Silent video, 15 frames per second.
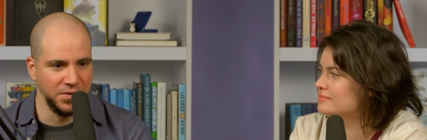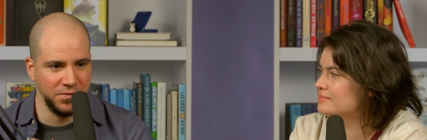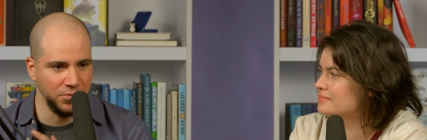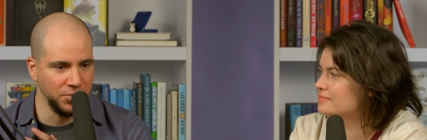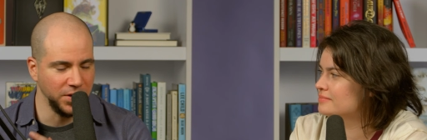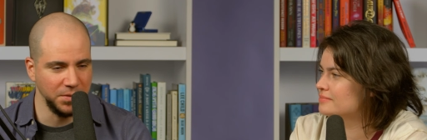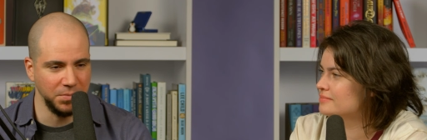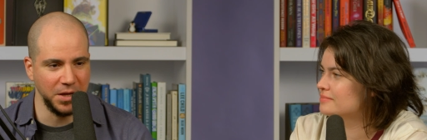Speaker 1: even
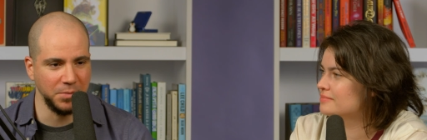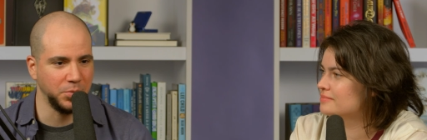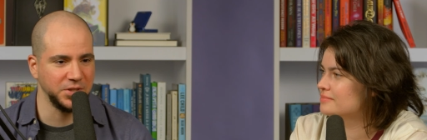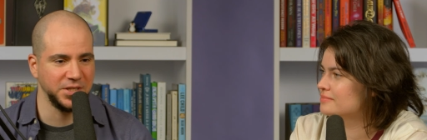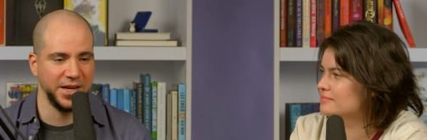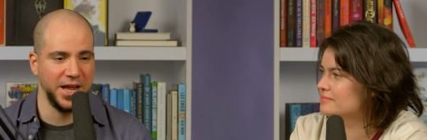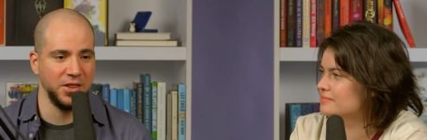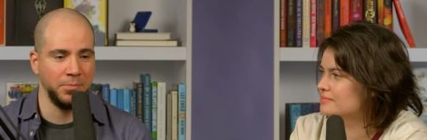really like put
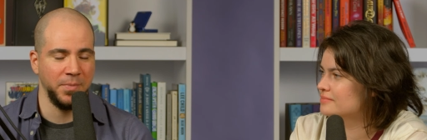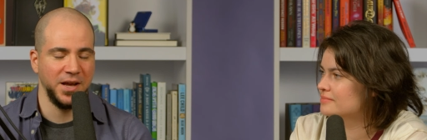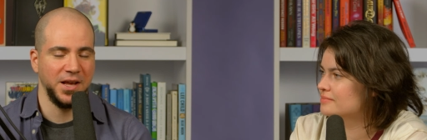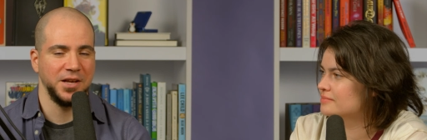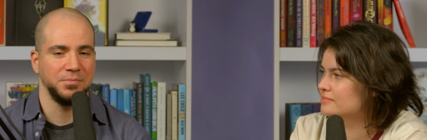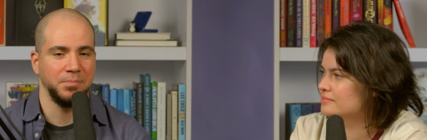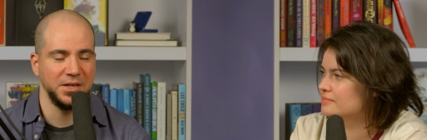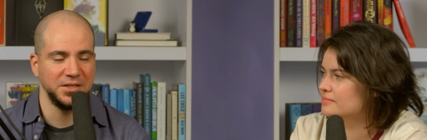together my,
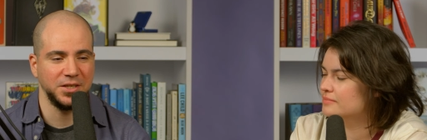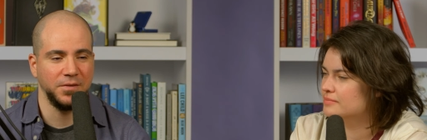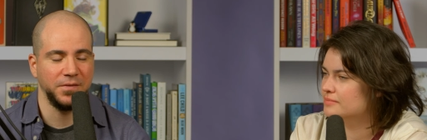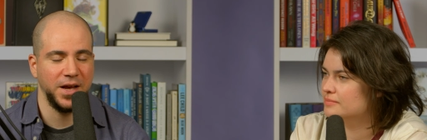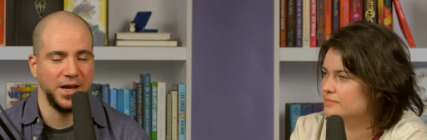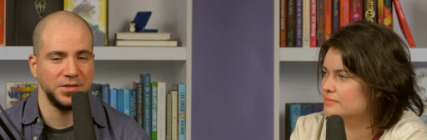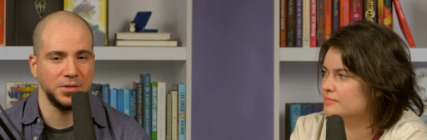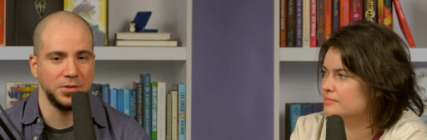myself.
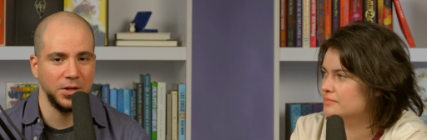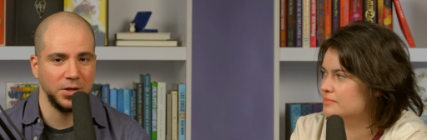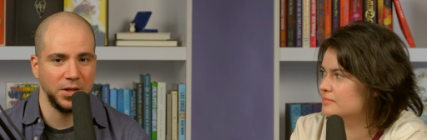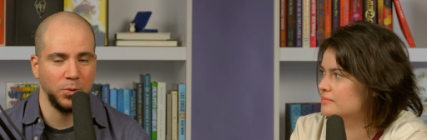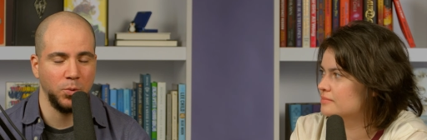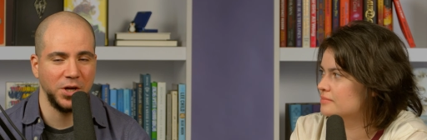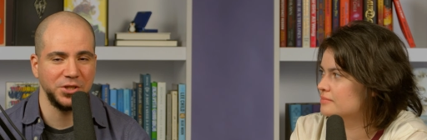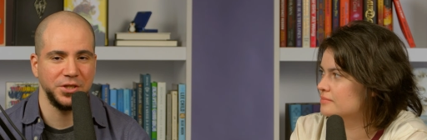I had to look
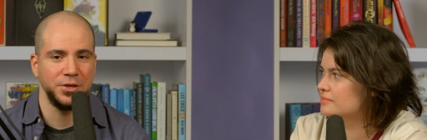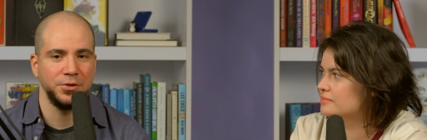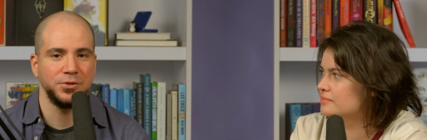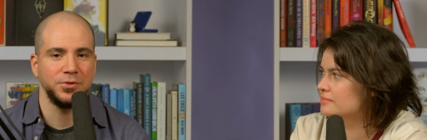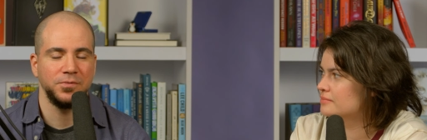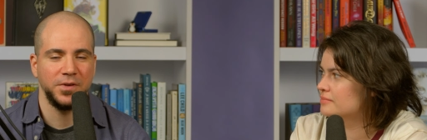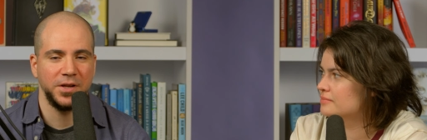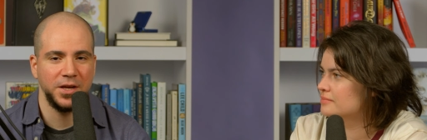like watch a
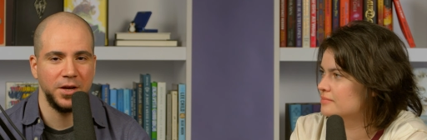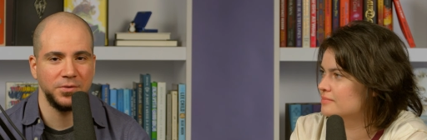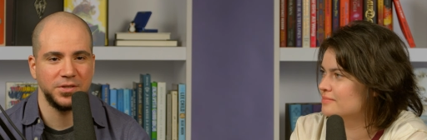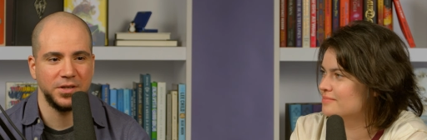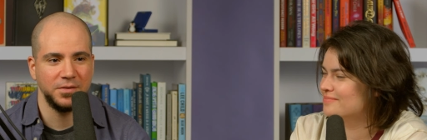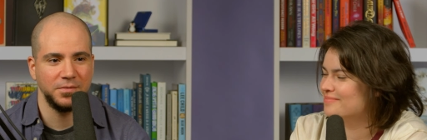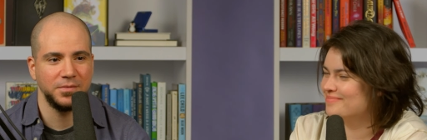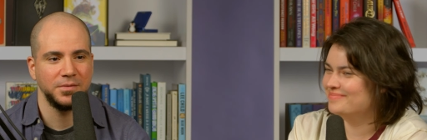YouTube video
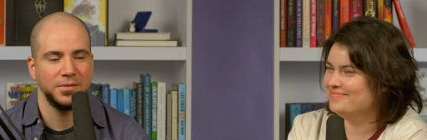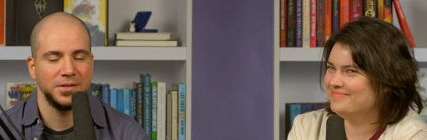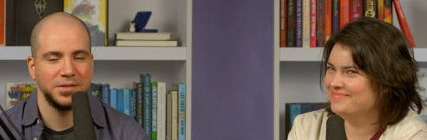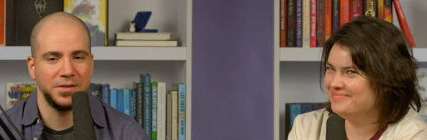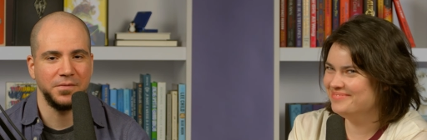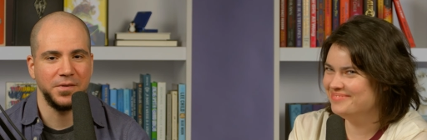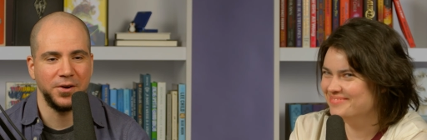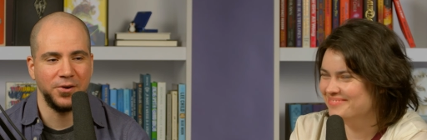to
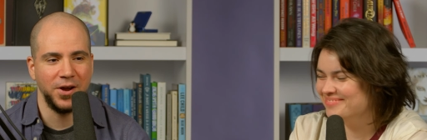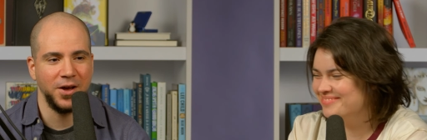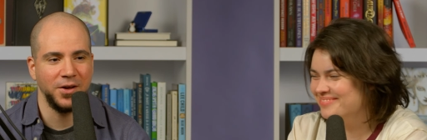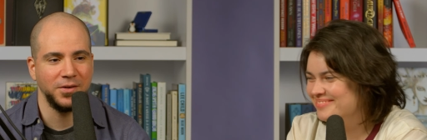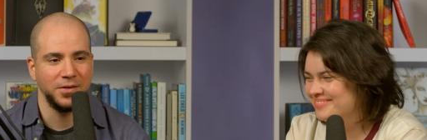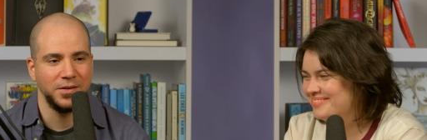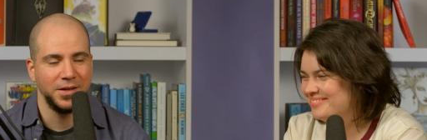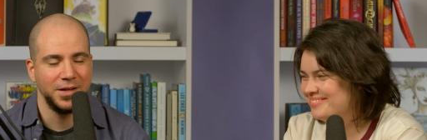to figure out.
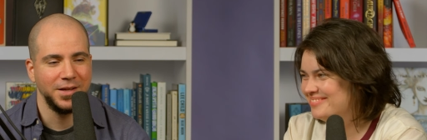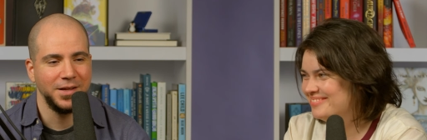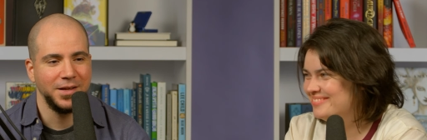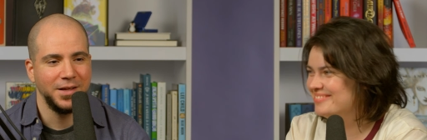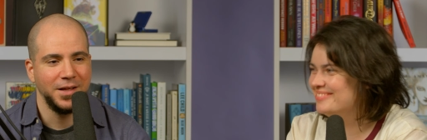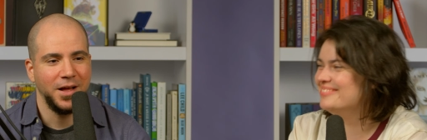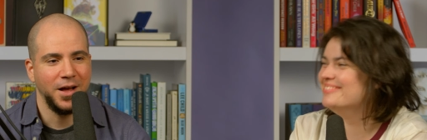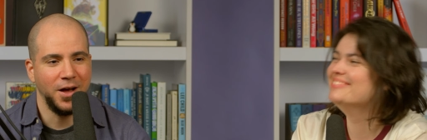
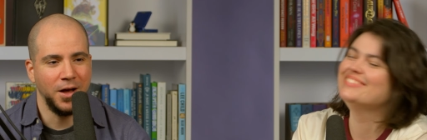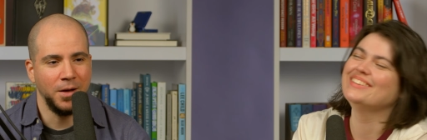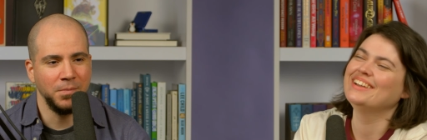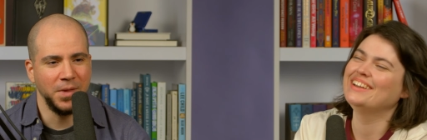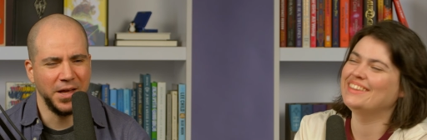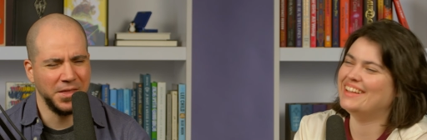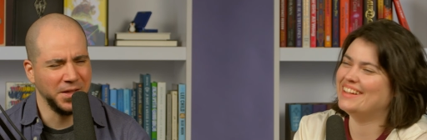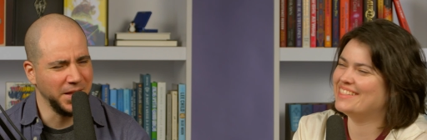Um,
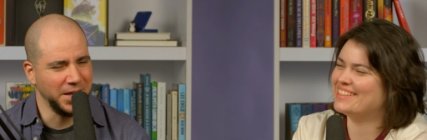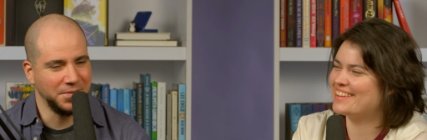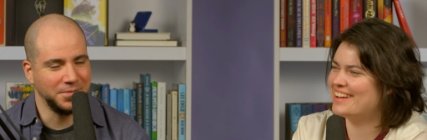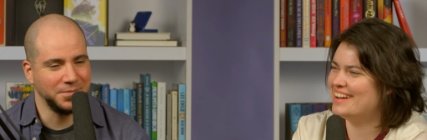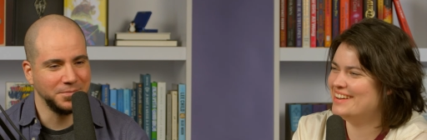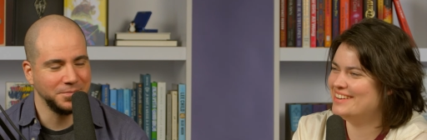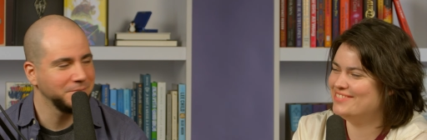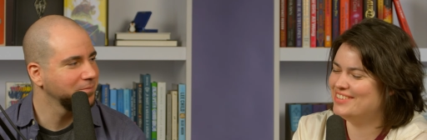That's like, the
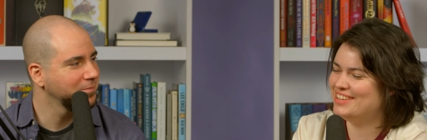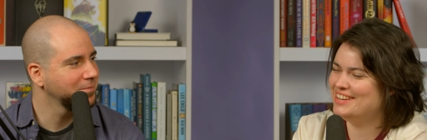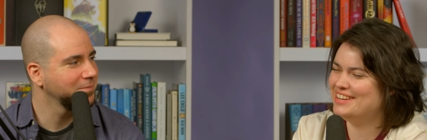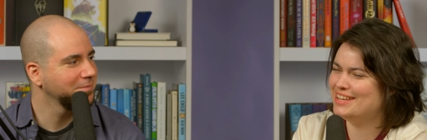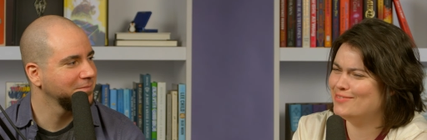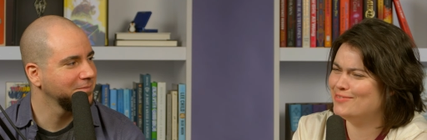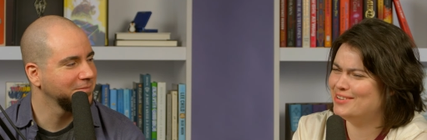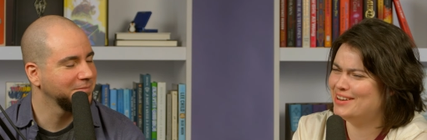
Speaker 2: kind of
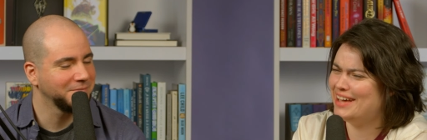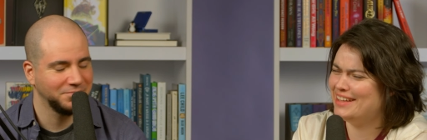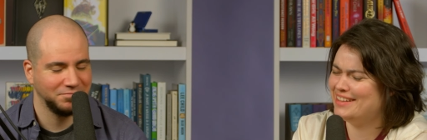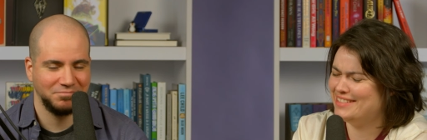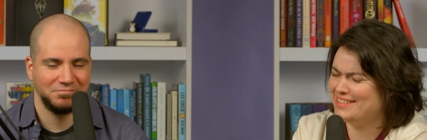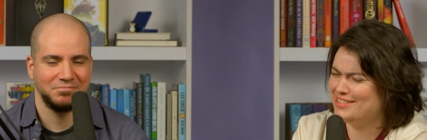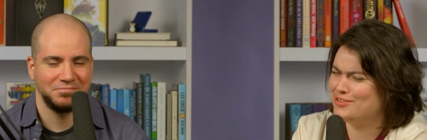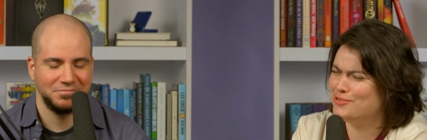in-depth
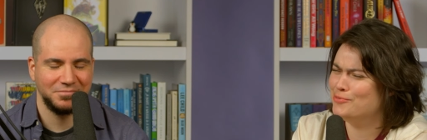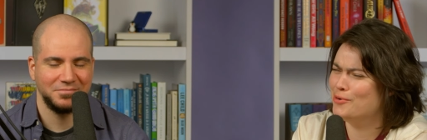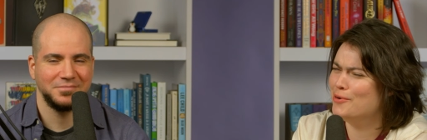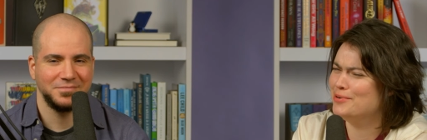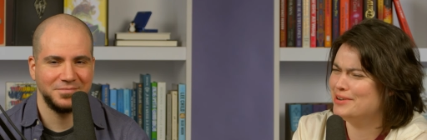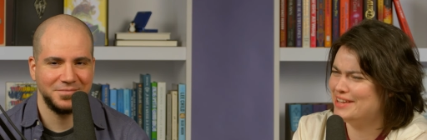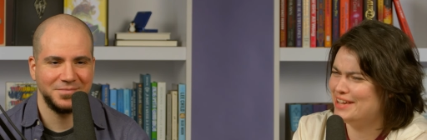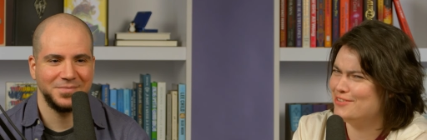analysis you
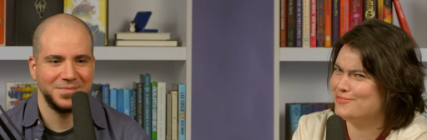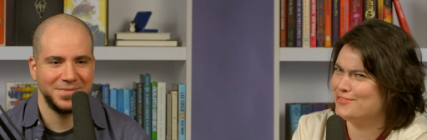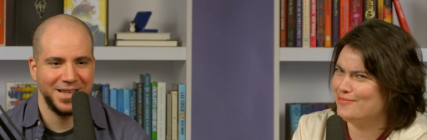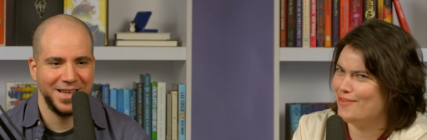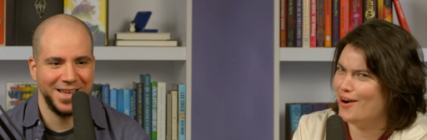won't get from